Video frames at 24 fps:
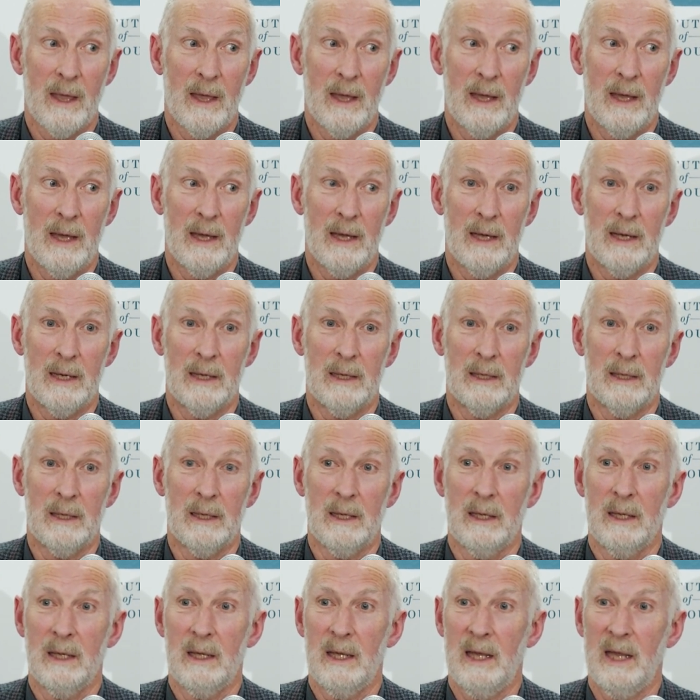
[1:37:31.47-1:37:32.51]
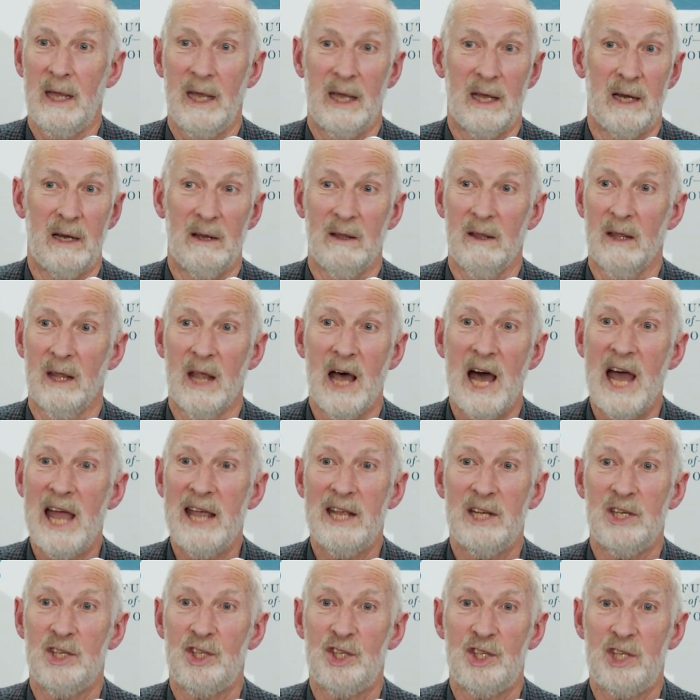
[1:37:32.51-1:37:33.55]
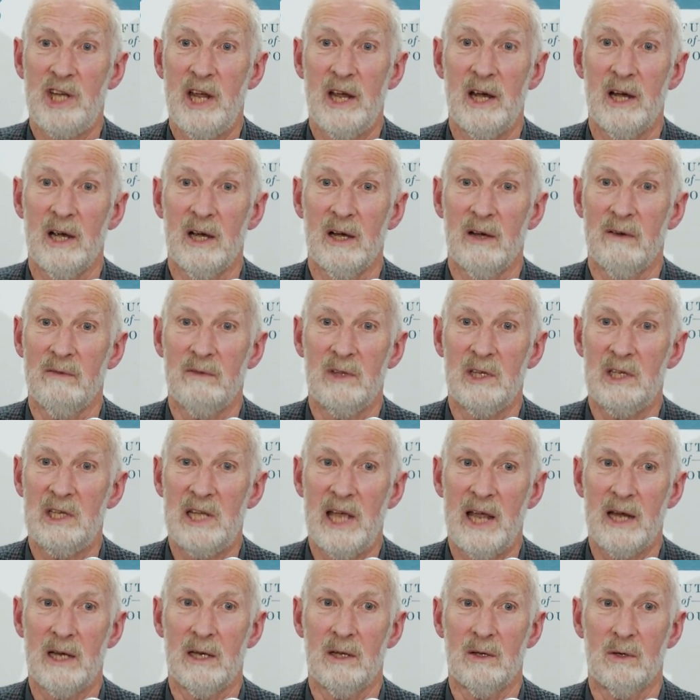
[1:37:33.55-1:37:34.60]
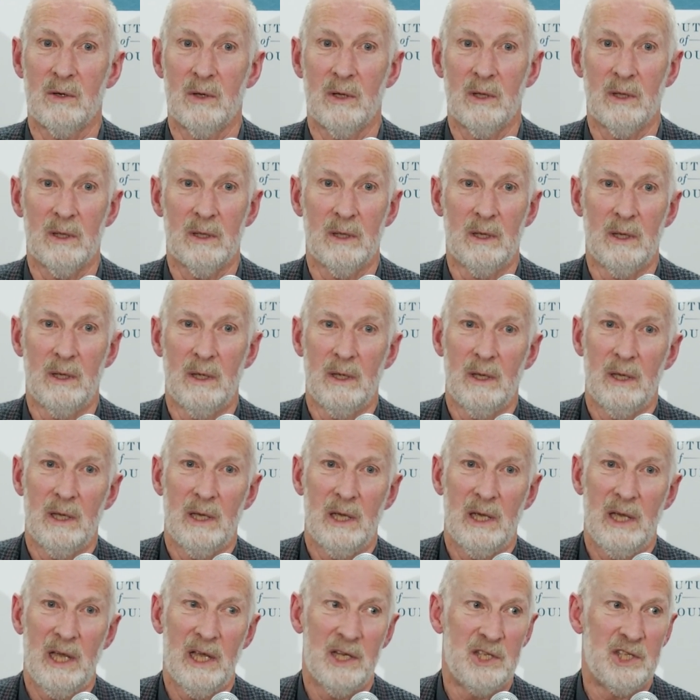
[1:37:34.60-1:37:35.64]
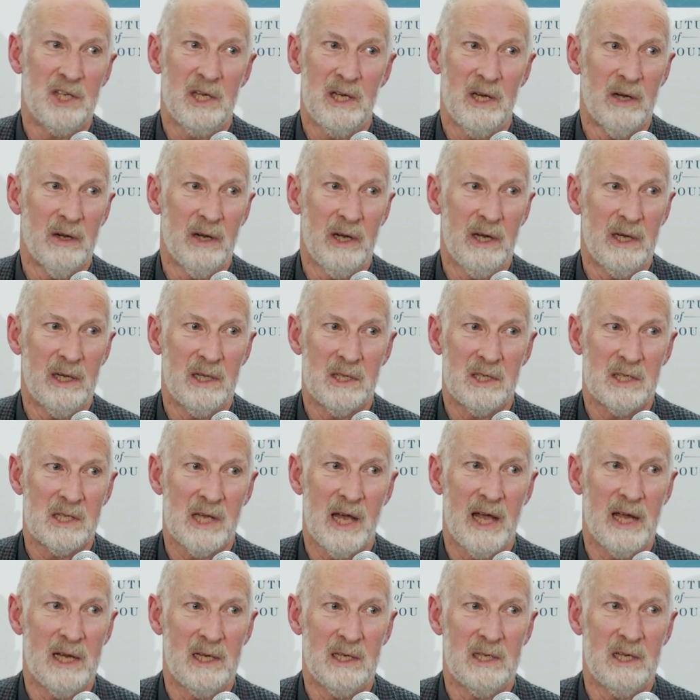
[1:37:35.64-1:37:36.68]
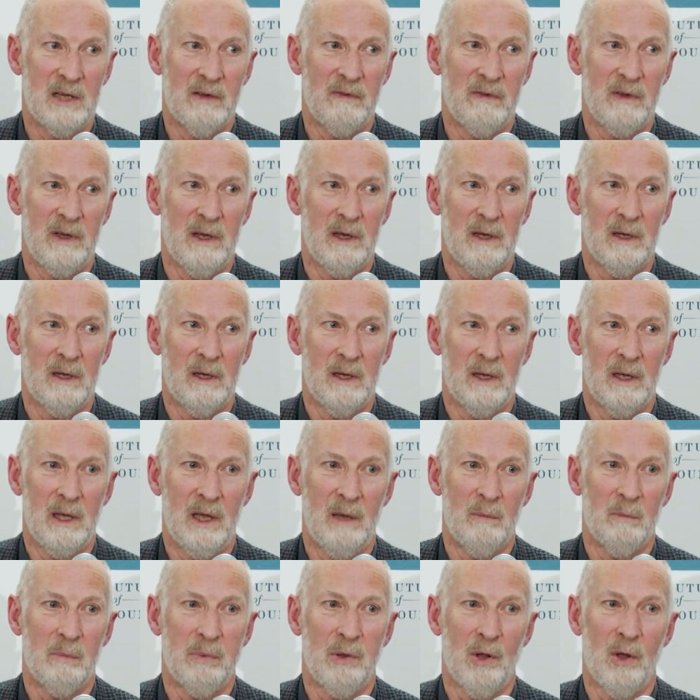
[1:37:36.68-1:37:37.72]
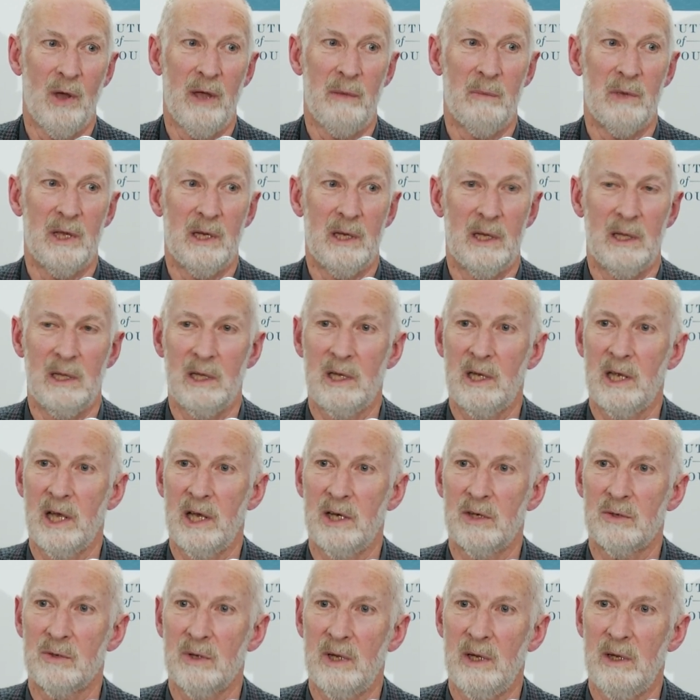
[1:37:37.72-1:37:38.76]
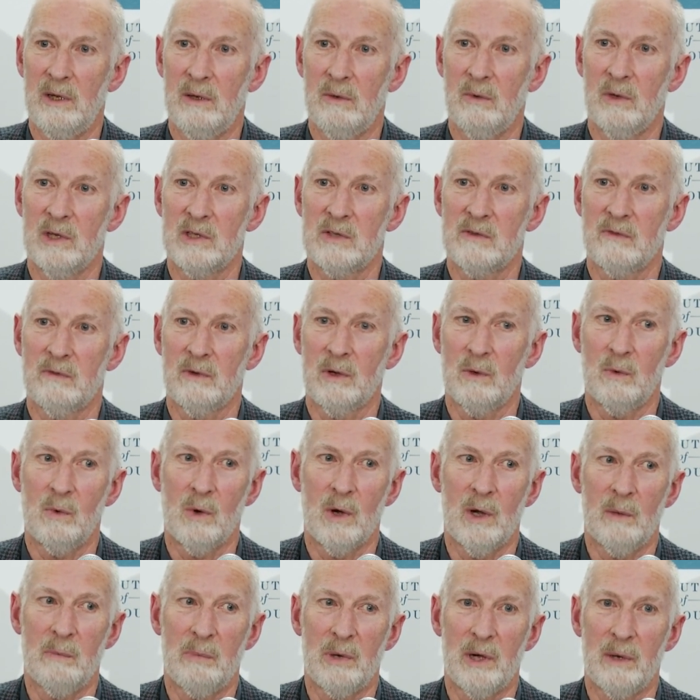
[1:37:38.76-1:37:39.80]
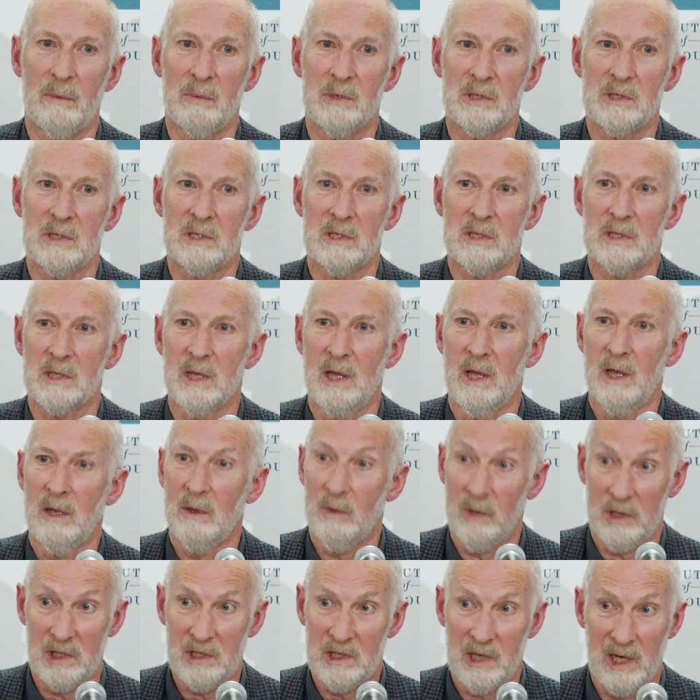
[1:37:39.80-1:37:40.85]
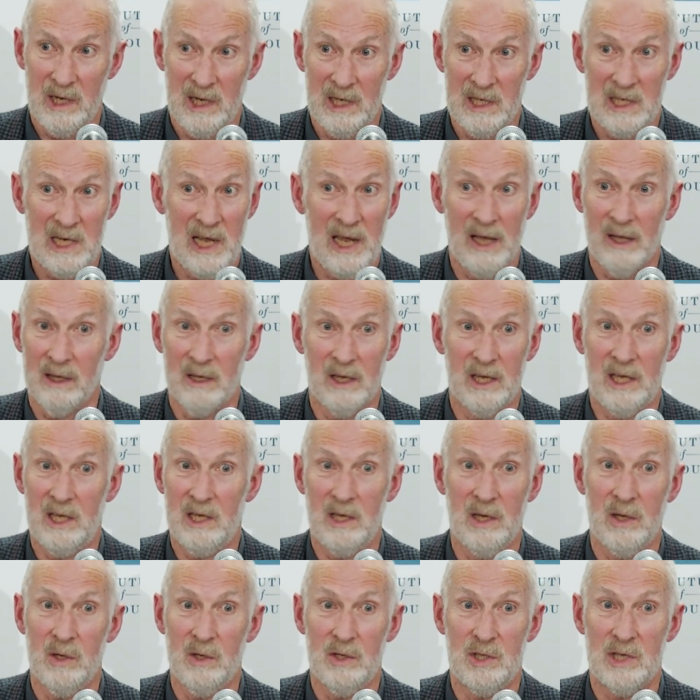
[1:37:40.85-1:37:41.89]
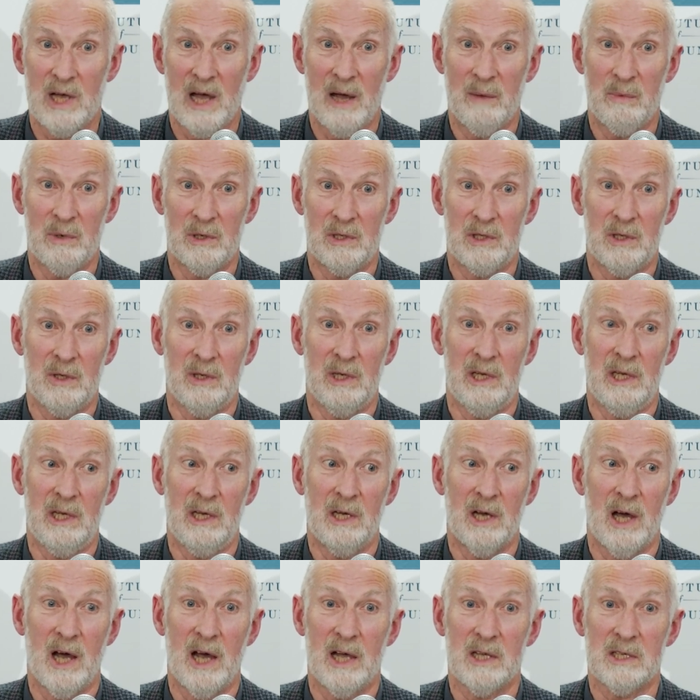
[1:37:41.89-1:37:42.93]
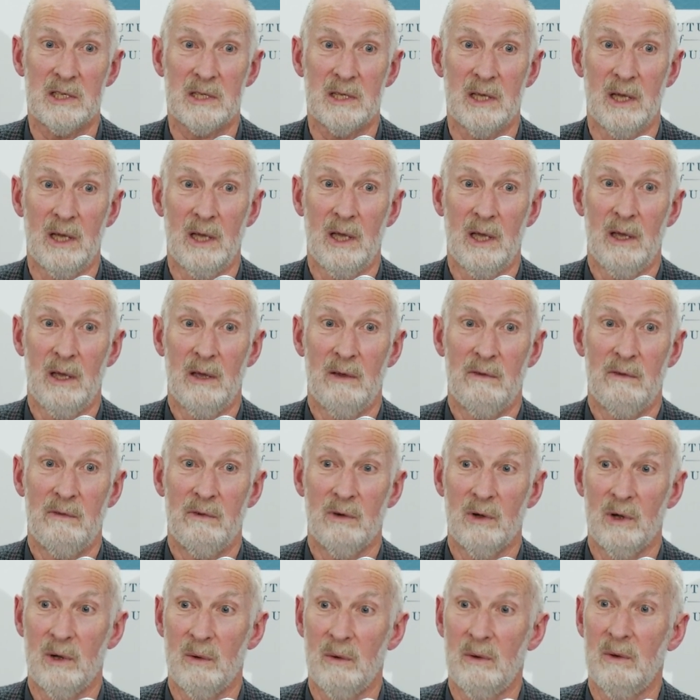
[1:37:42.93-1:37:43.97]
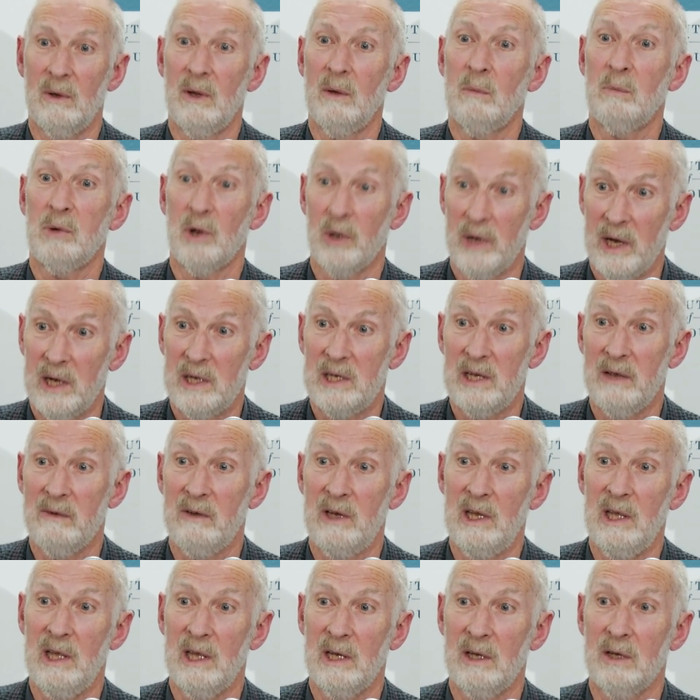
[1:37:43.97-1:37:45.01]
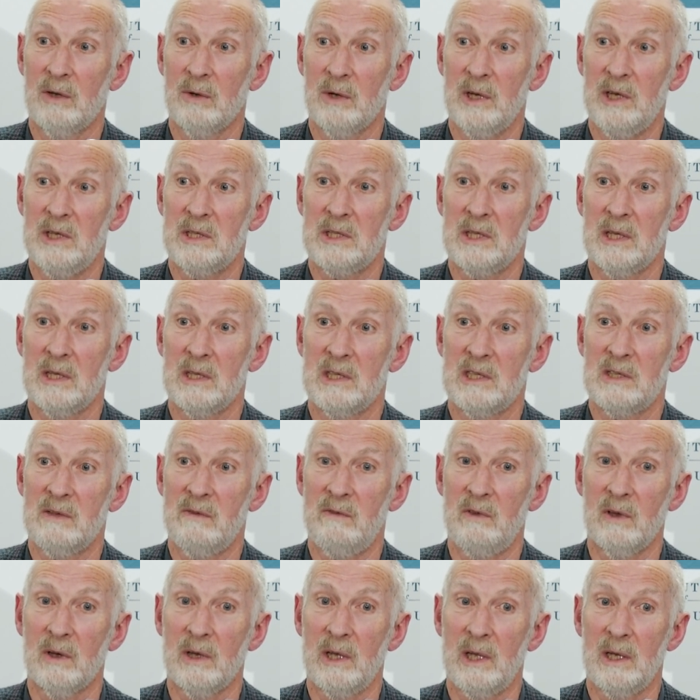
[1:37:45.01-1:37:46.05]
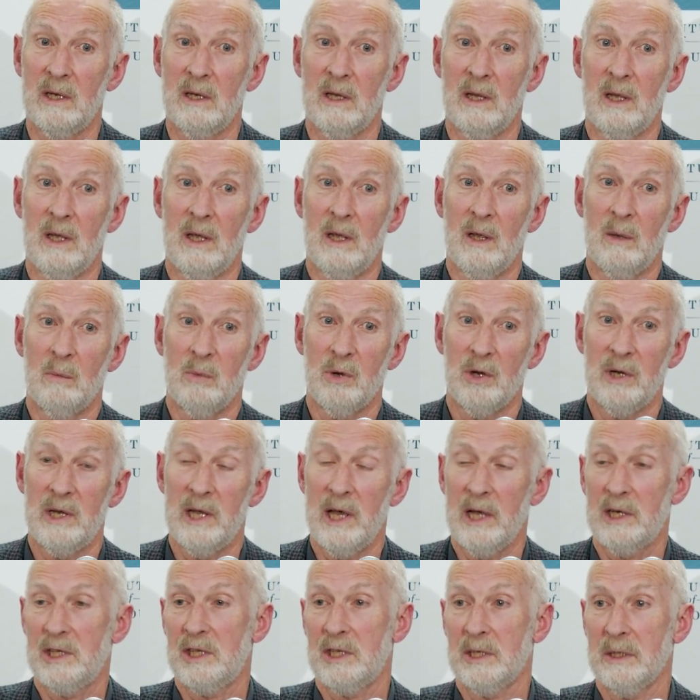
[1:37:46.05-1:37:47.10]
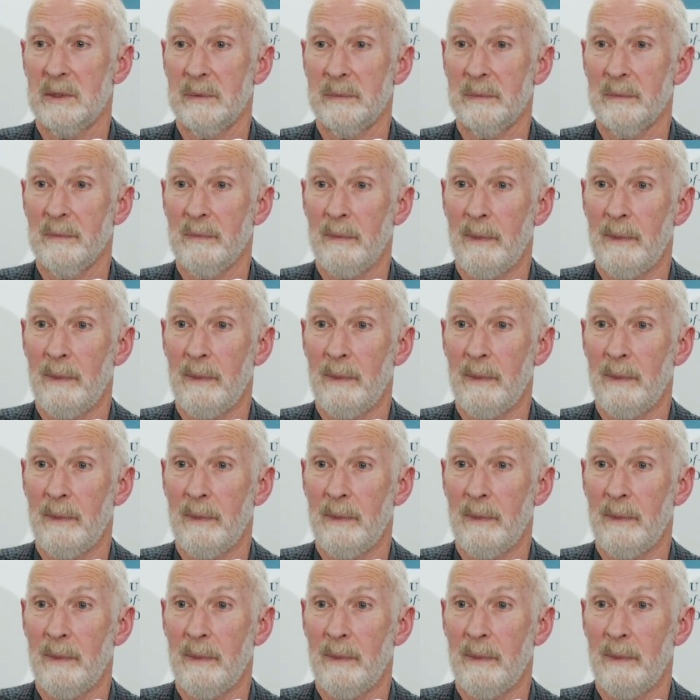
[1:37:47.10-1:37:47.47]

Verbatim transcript: Uh, and a lion's share of the technical engineering and scientific employment in the country was for war purposes, which entailed a huge opportunity cost for productivity increase in civilian production.